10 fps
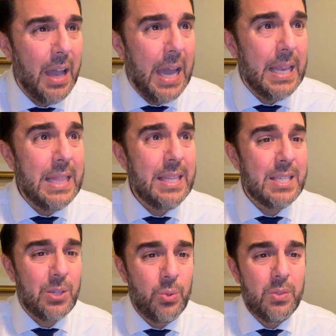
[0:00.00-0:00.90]
And in
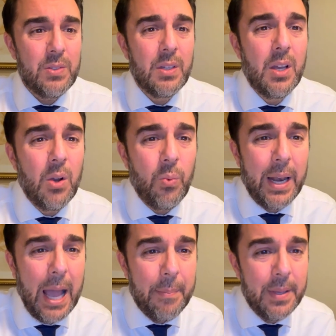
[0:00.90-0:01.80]
this chut, what
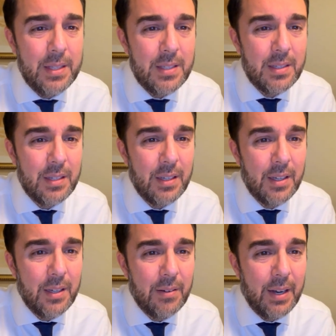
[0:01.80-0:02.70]
happens?
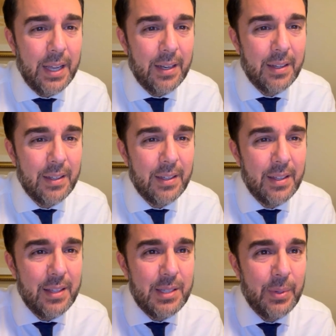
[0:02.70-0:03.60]
Right?
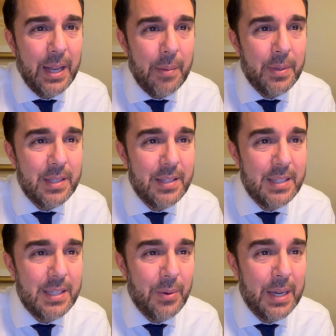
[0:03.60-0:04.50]
Listen to what happens.
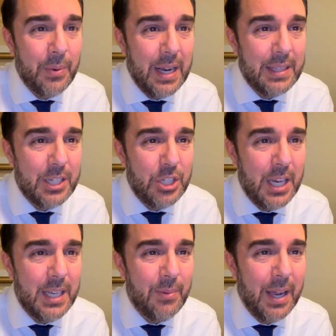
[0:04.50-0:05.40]
This is already we're at the
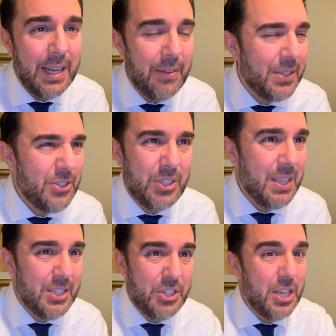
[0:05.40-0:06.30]
sheni right now. This is just
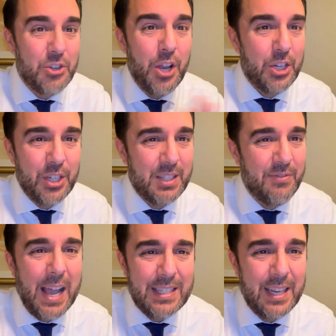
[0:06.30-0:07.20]
this is just introduction. It's
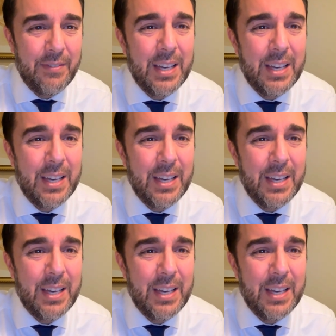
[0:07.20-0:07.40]
fascinating.